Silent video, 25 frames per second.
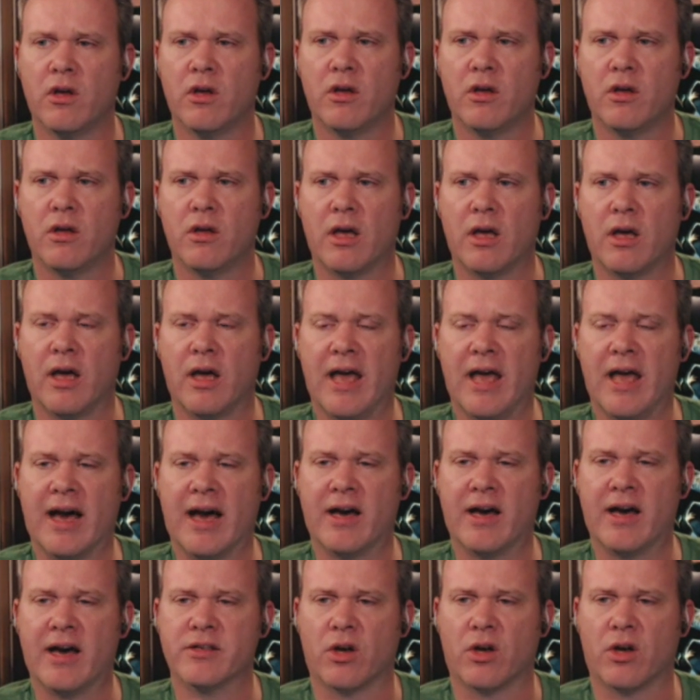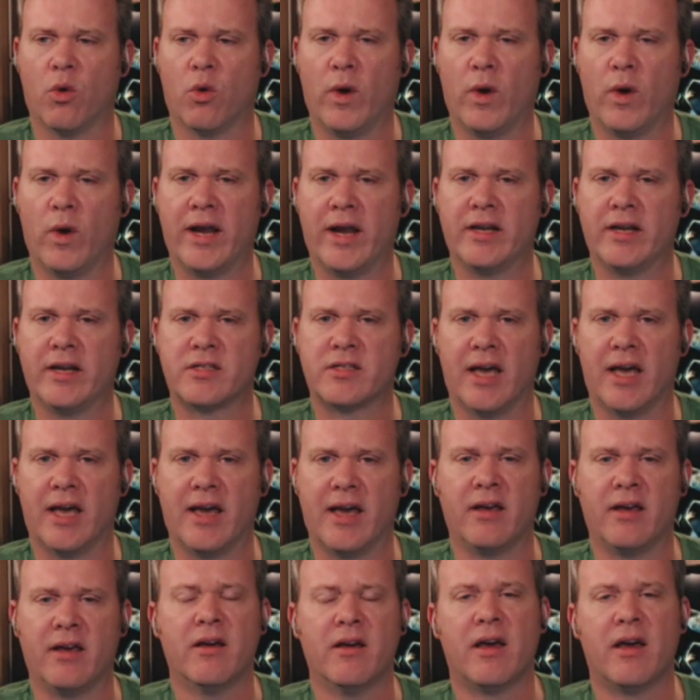as a way to say,
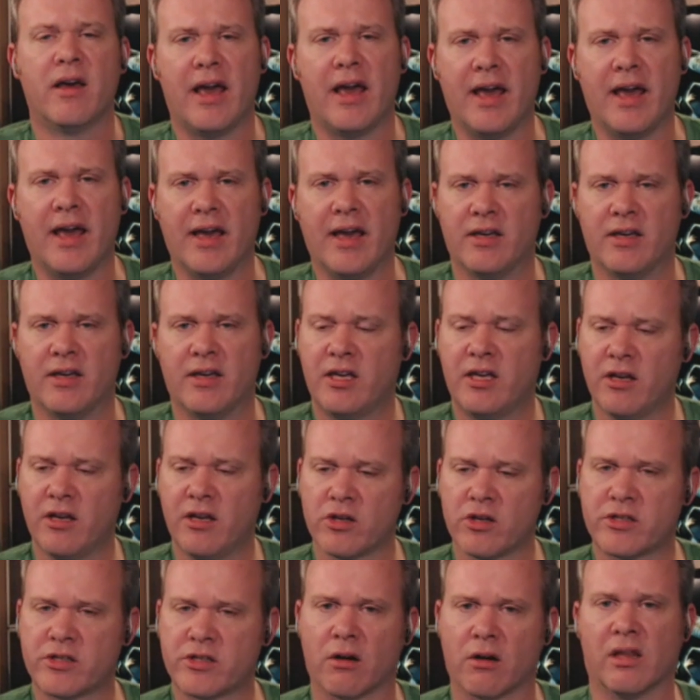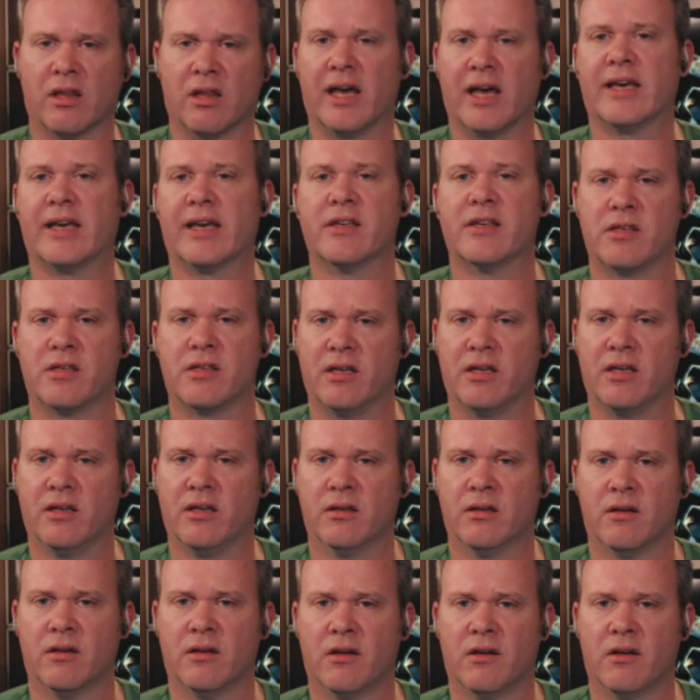hey, here is our legacy,
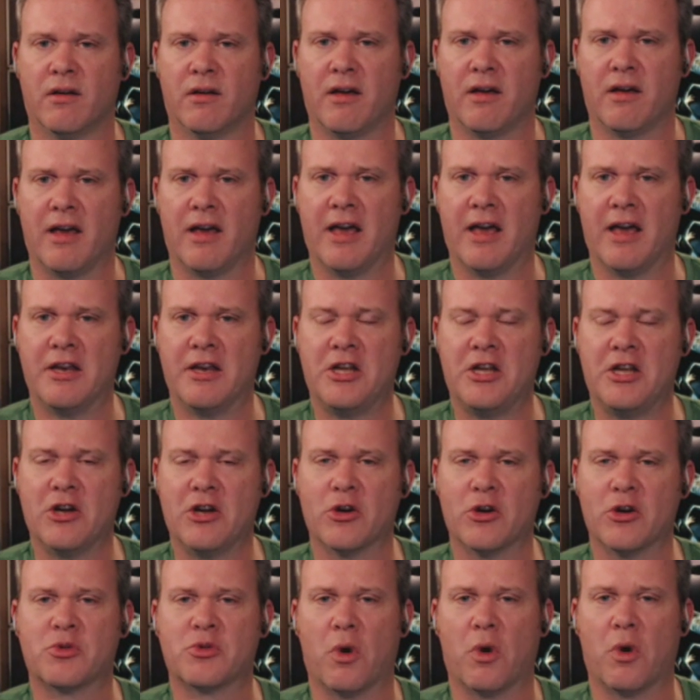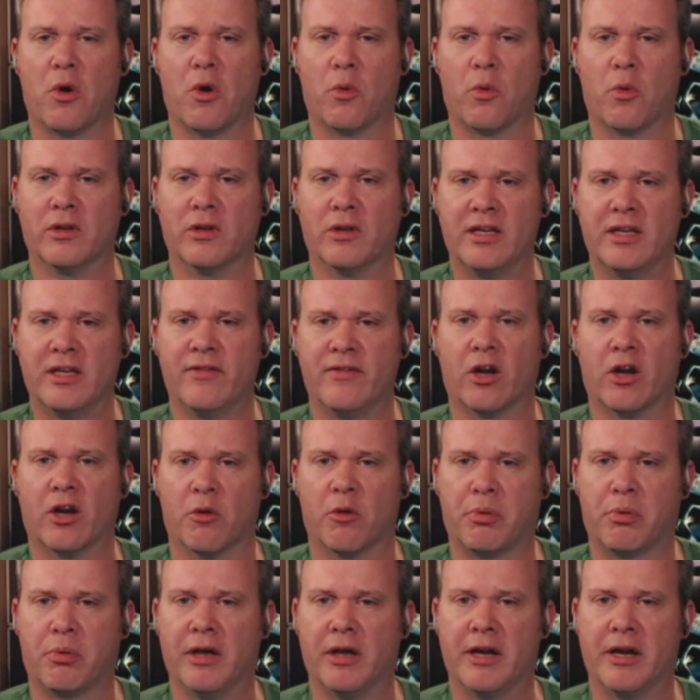and here is what we're leaving our
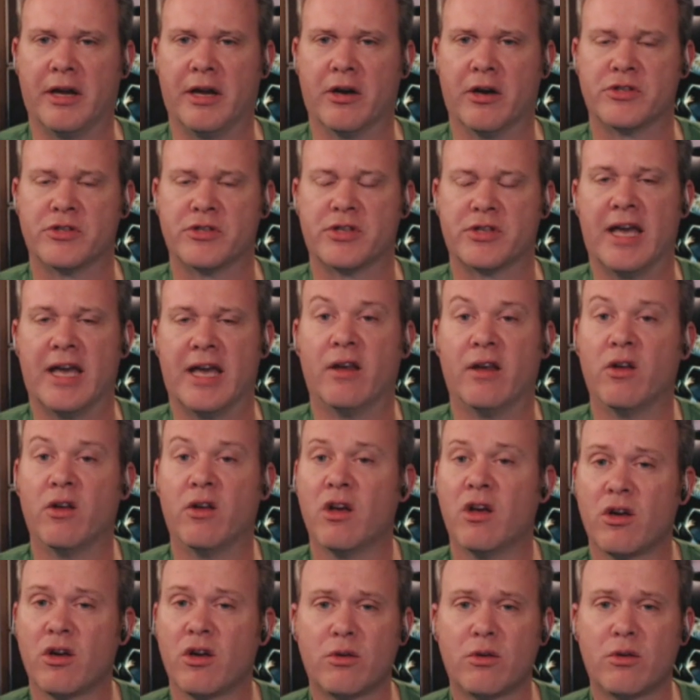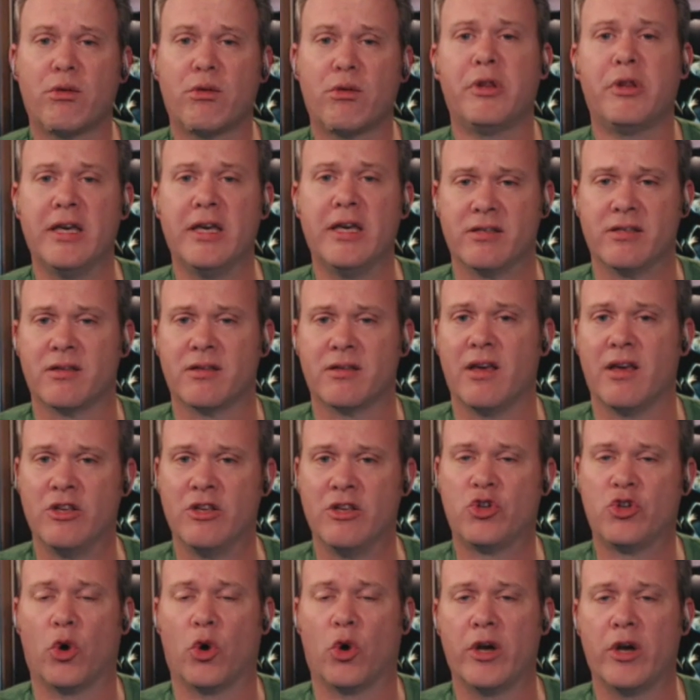players, and please
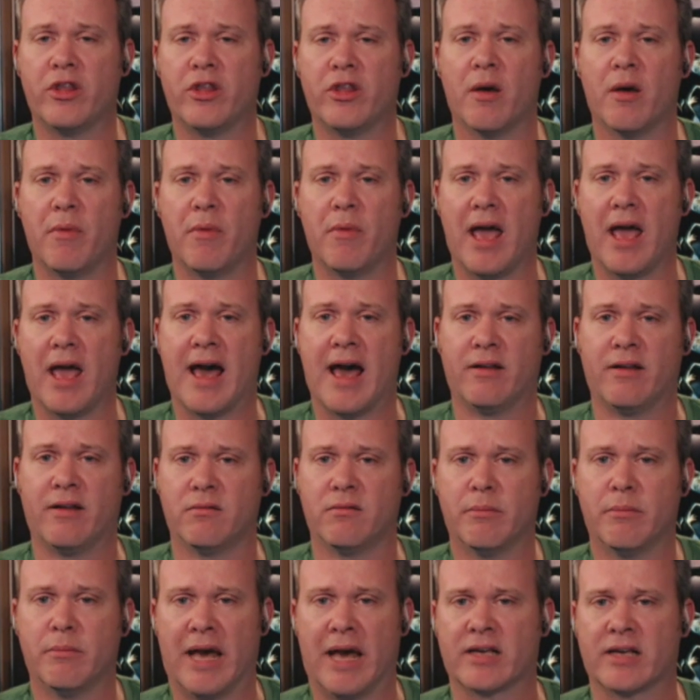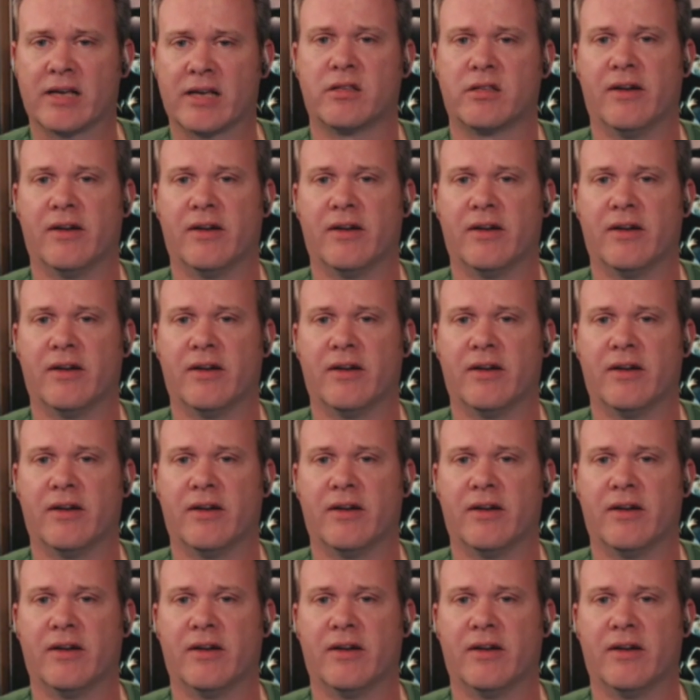enjoy them at max level.